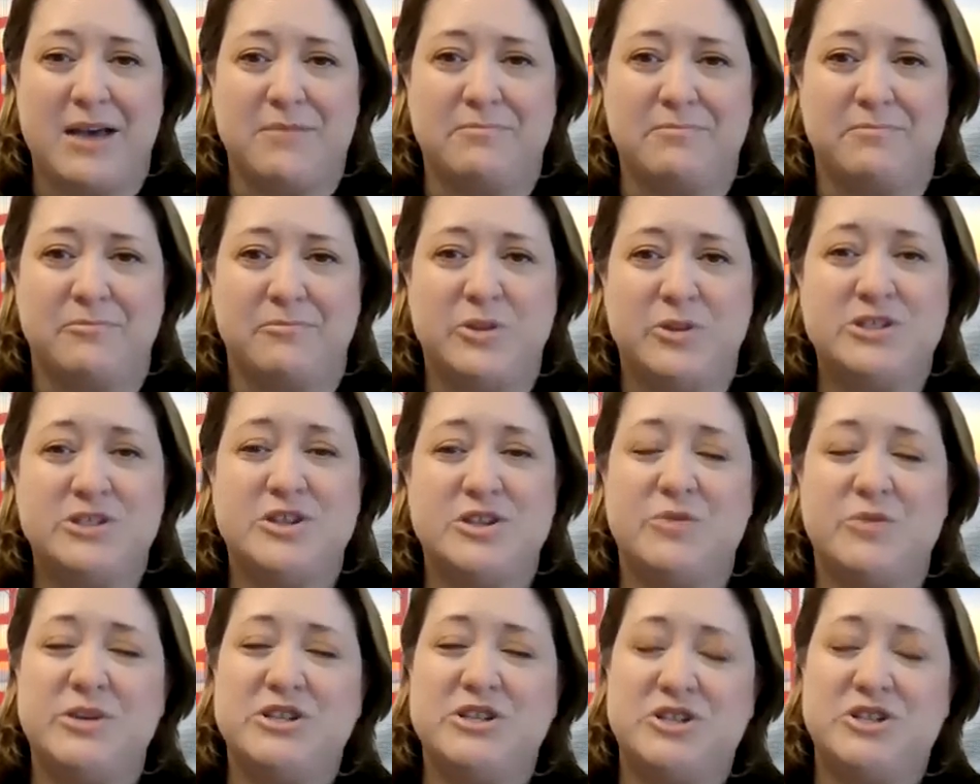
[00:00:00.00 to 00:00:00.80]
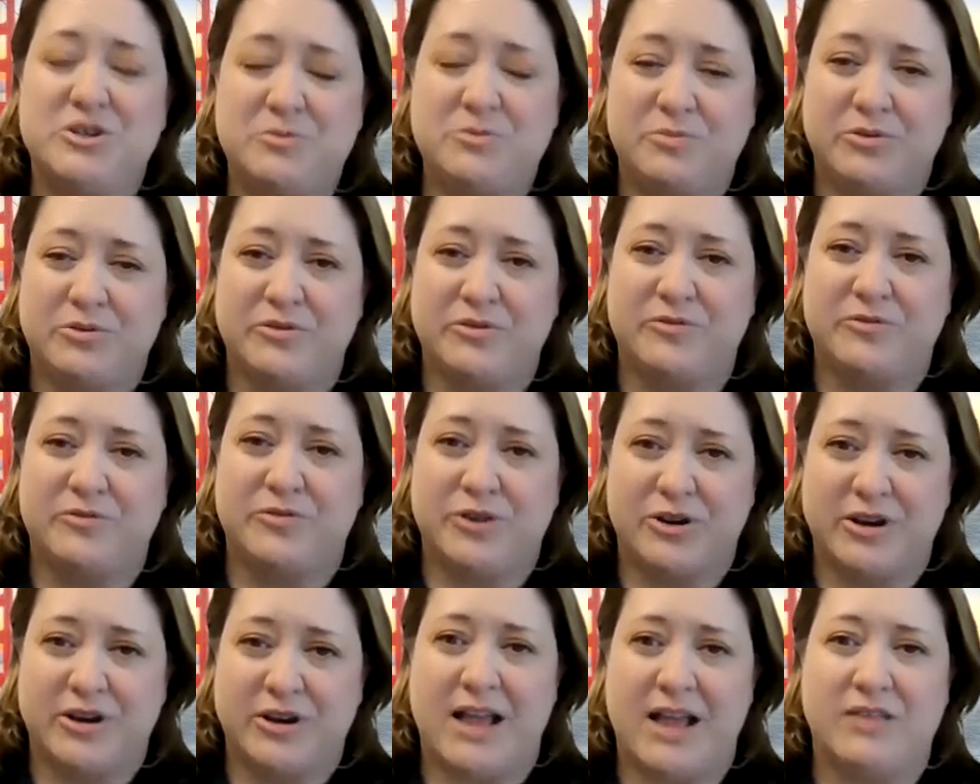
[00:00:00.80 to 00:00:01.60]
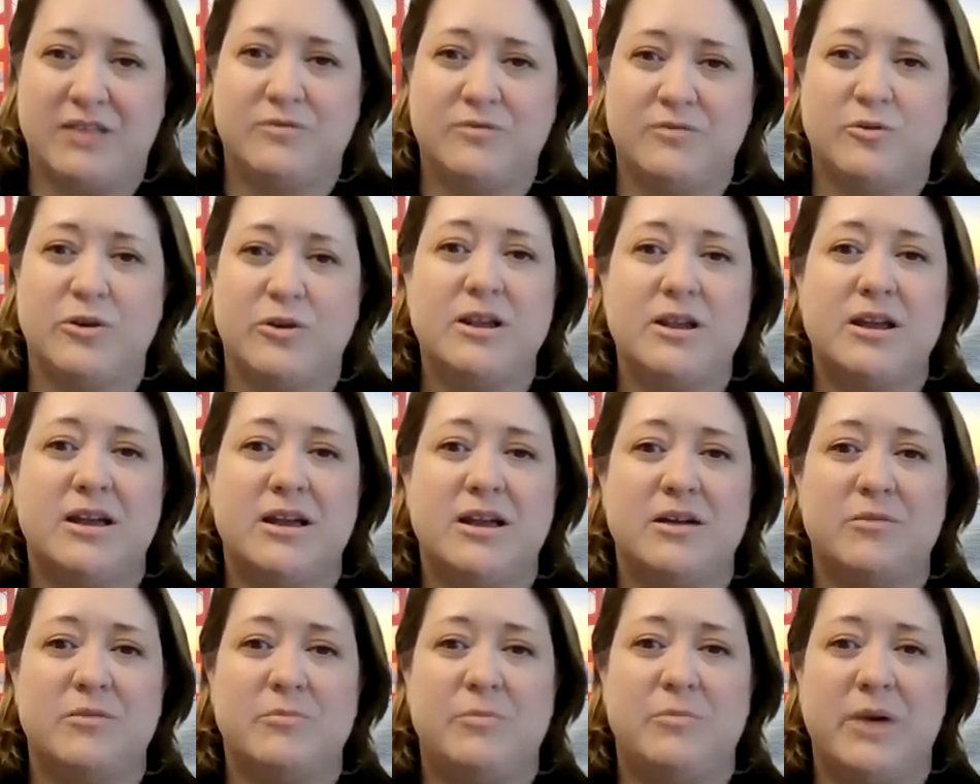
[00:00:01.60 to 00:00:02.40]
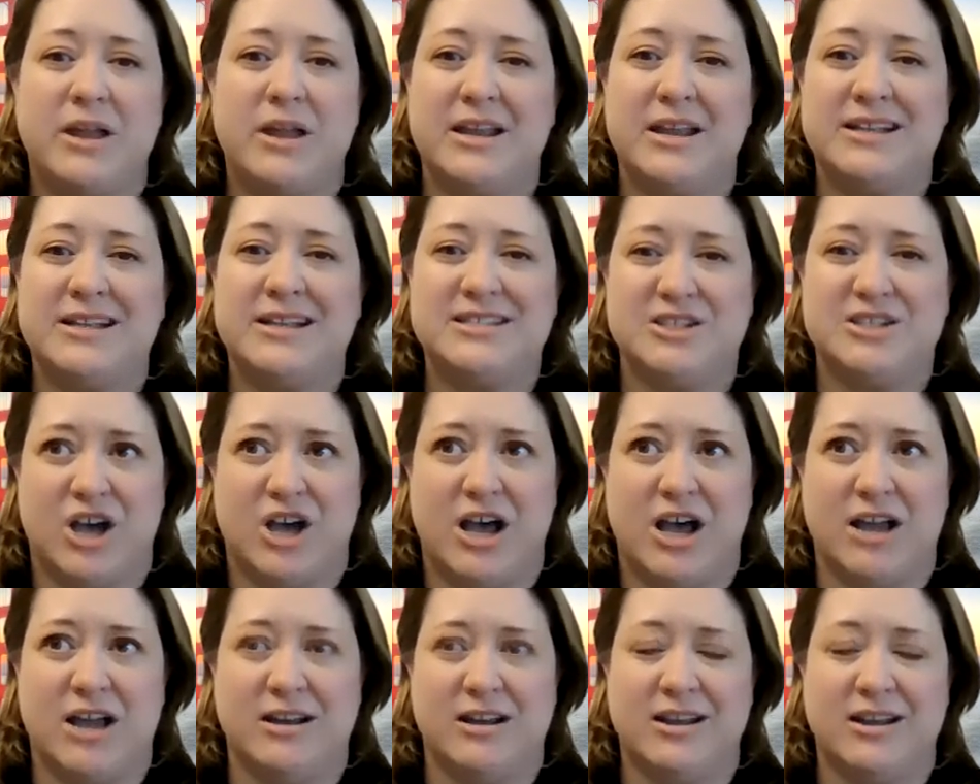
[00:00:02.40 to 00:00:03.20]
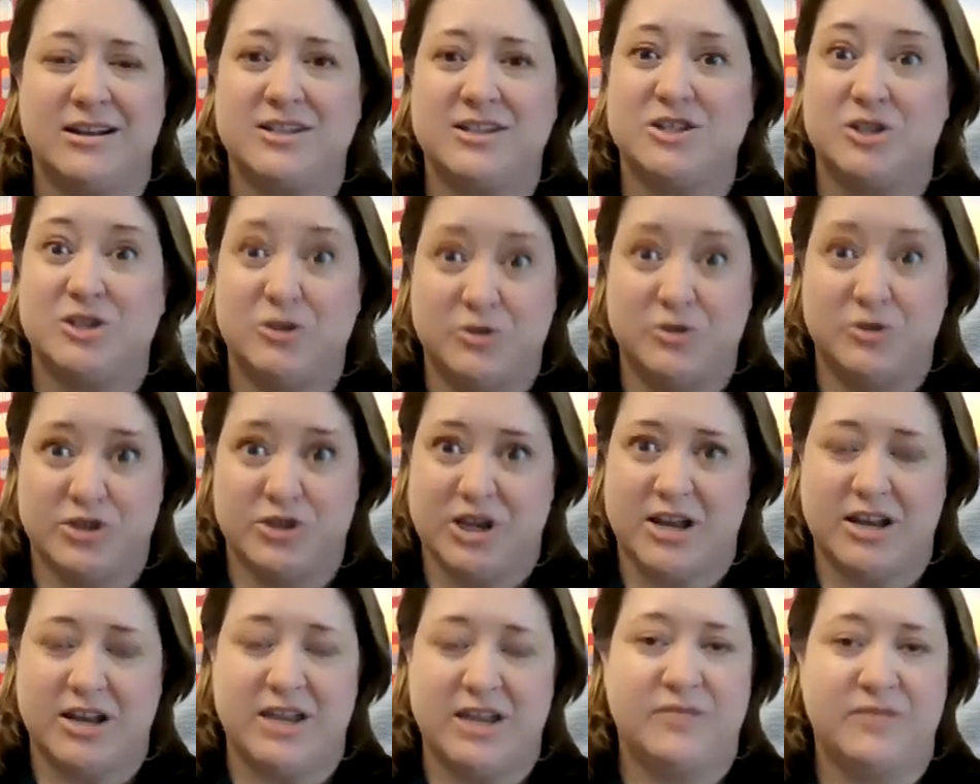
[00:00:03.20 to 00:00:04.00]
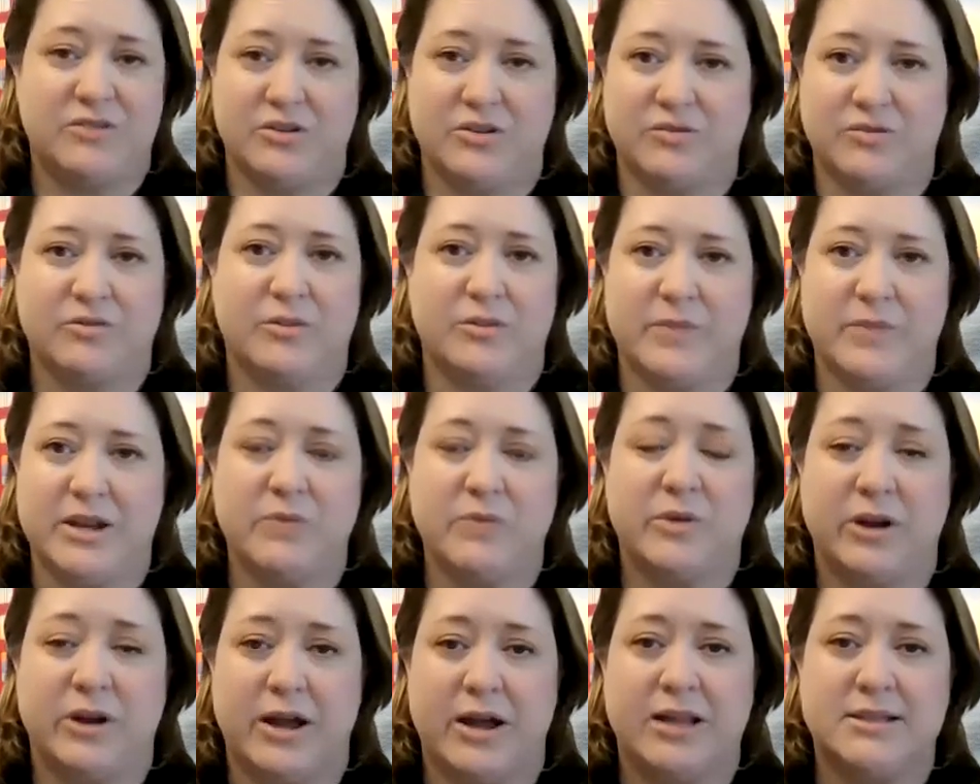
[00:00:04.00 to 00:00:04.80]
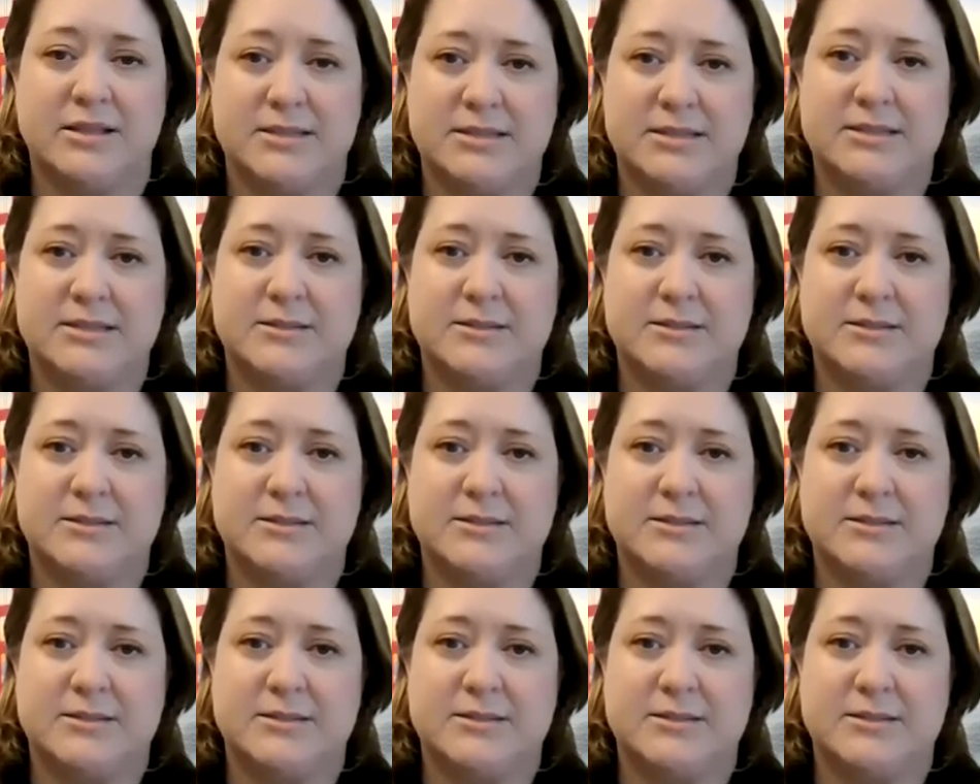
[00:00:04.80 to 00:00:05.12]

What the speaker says: We do prefer California, but it's not an exclusion if you're from anywhere else.